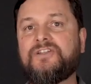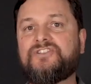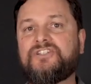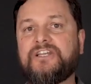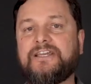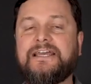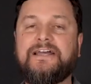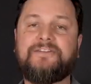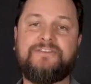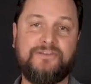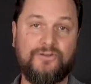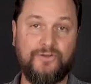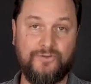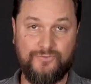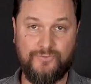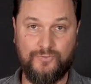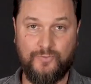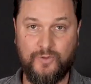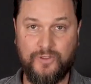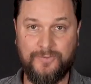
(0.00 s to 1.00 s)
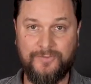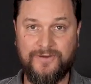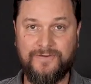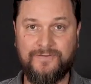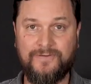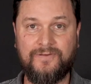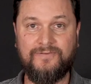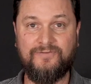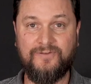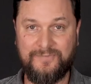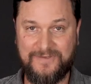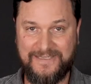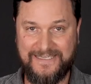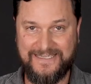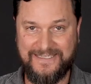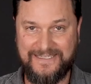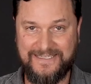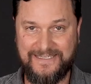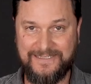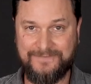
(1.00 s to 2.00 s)
check out the Ultra Warmer from
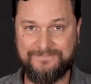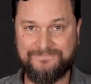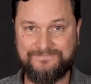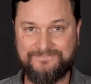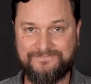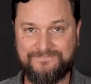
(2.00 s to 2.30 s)
Keg King.